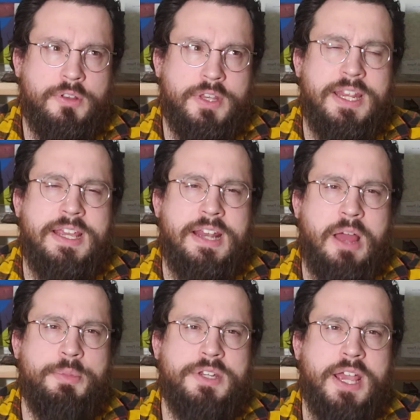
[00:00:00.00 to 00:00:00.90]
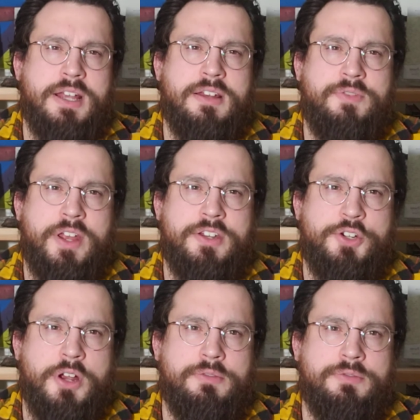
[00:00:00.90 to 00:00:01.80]
that he cannot be taken
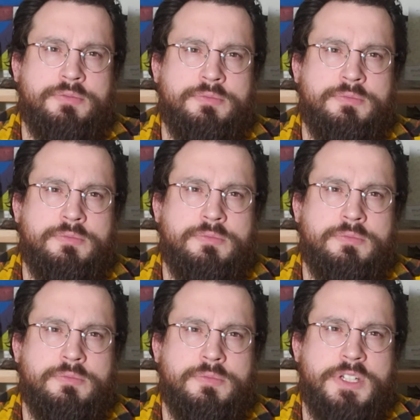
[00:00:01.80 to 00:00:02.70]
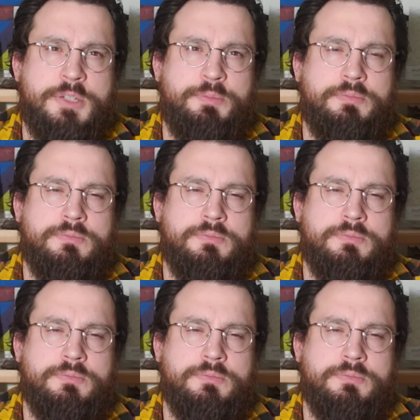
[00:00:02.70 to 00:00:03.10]
advantage of needs a